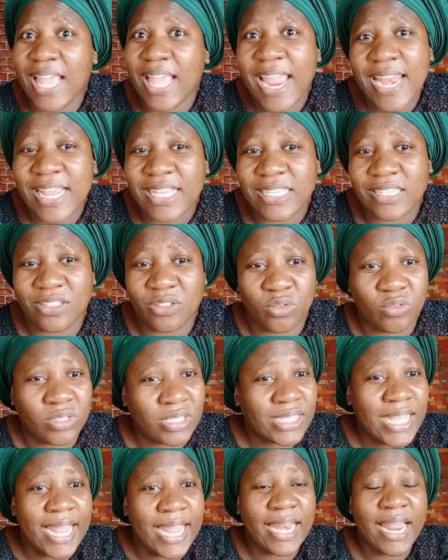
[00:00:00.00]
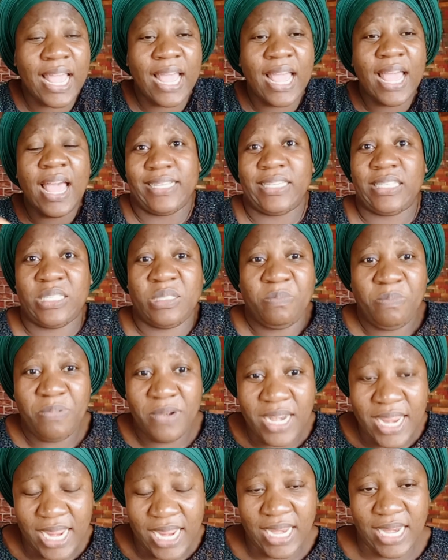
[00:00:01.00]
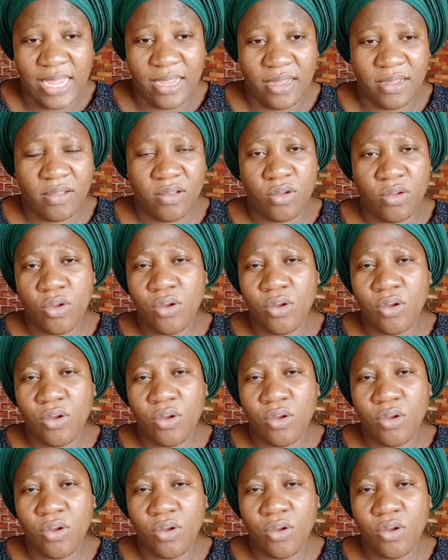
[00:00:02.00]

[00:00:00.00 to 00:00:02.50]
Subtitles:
energy to start explaining